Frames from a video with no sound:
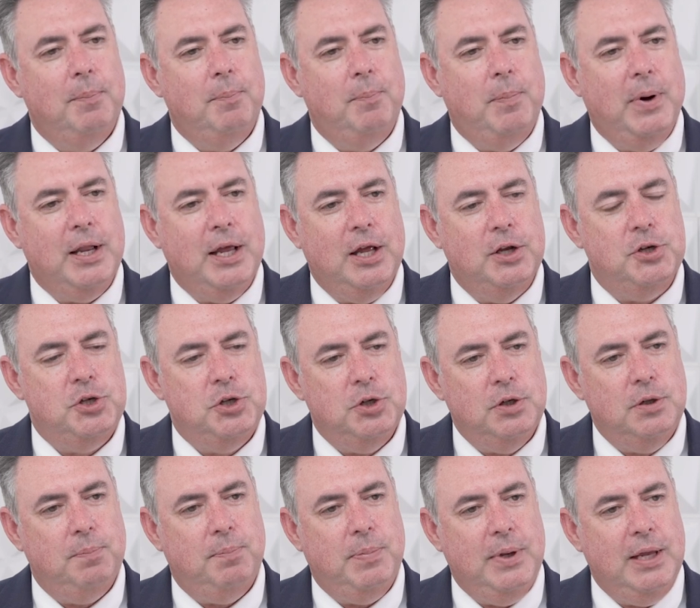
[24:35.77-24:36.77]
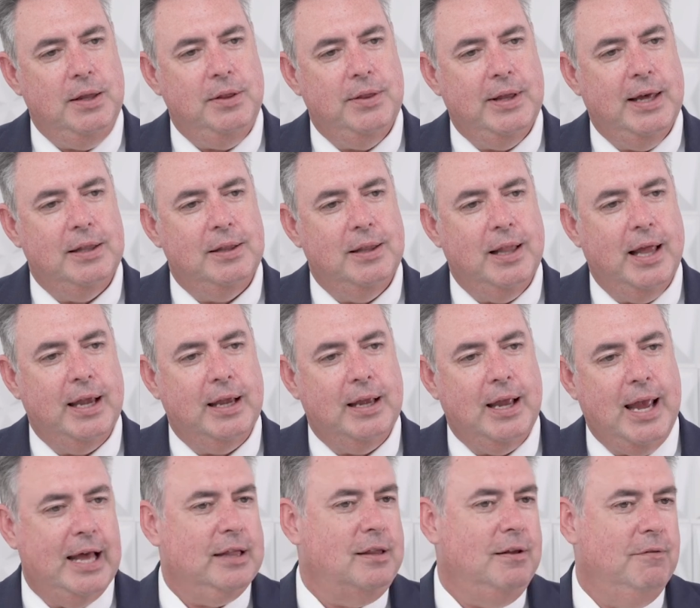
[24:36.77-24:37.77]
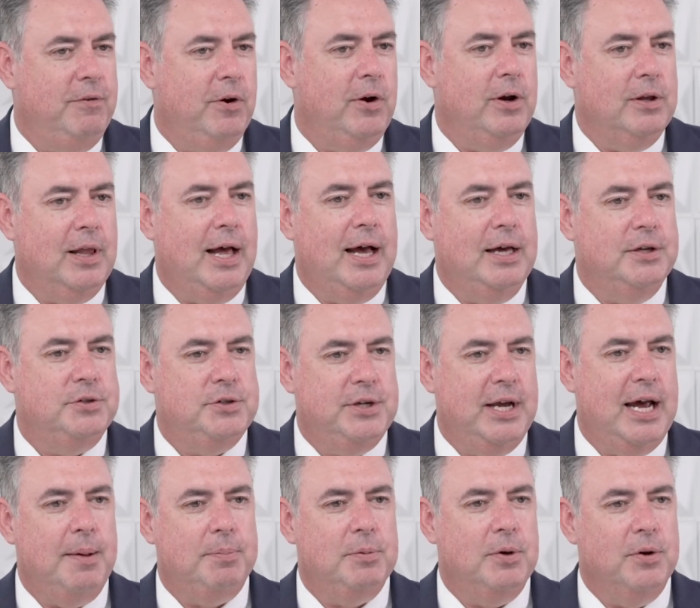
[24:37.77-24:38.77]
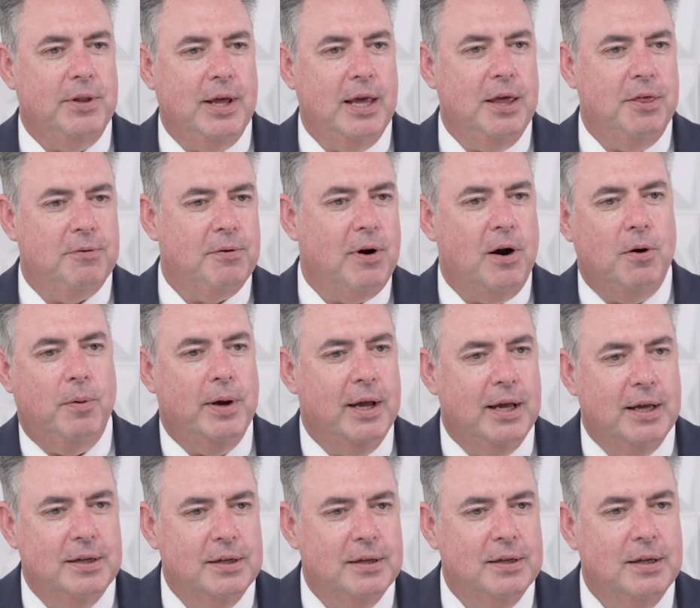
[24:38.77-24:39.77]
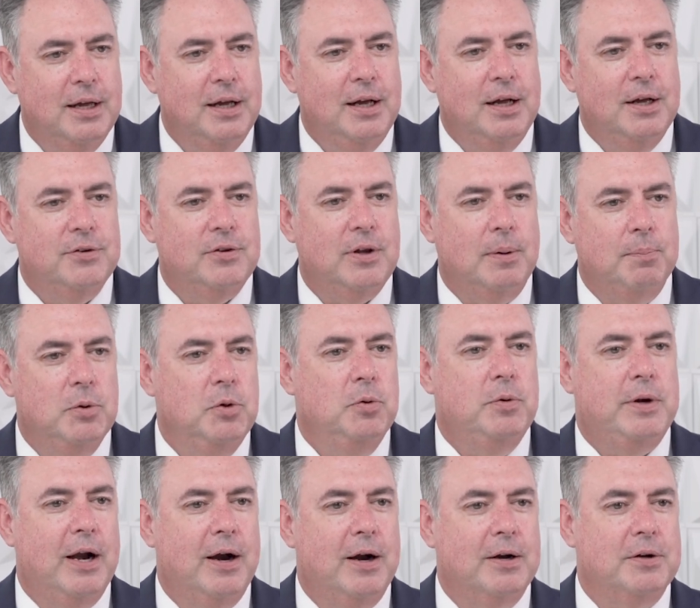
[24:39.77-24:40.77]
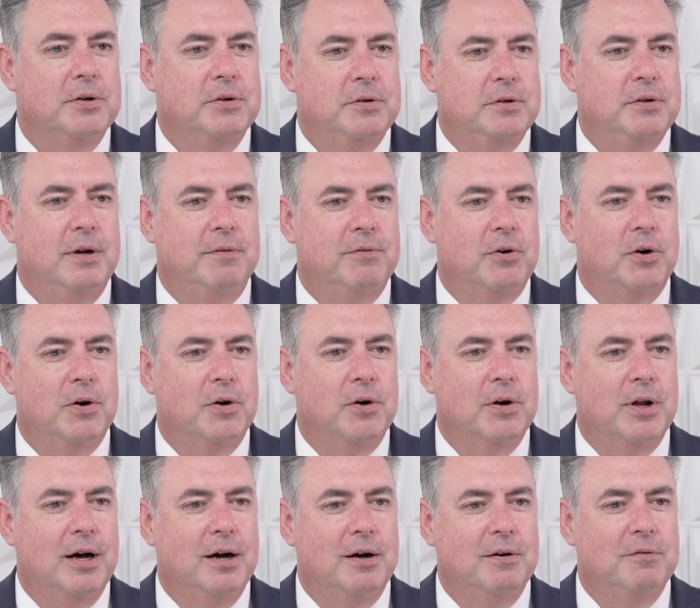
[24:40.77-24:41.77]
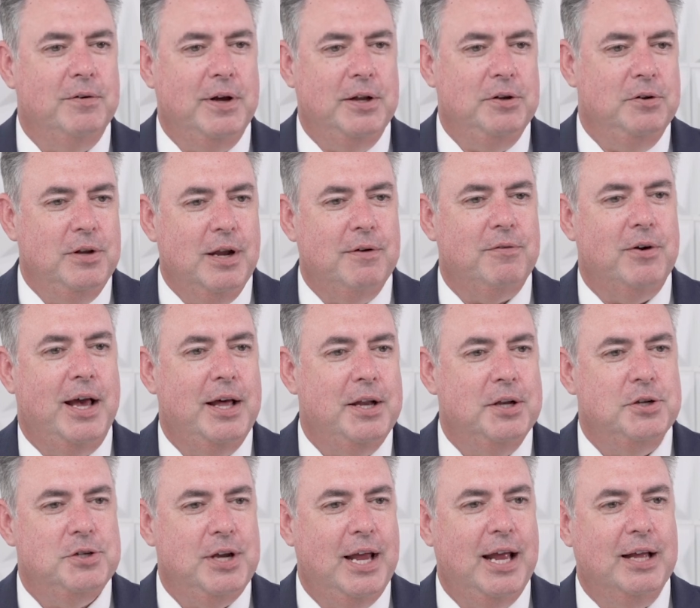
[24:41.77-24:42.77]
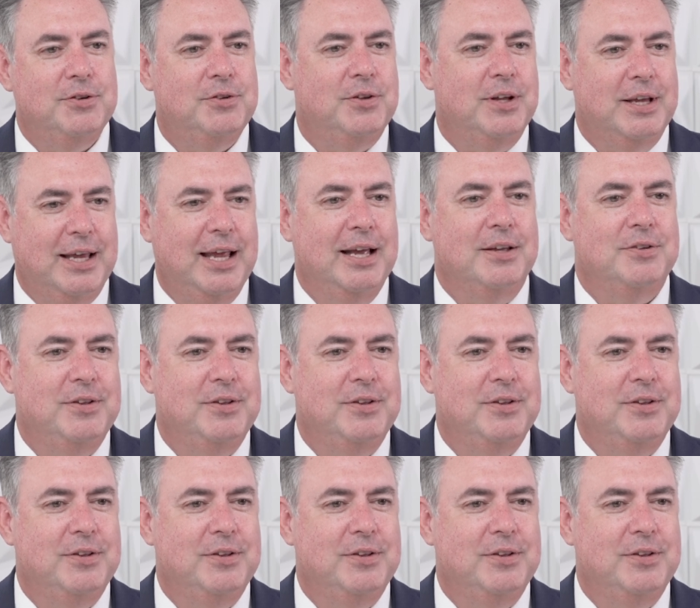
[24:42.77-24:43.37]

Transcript: but it shouldn't be that like at the very last chapter they throw in some new characters you never heard of and you never had a chance to guess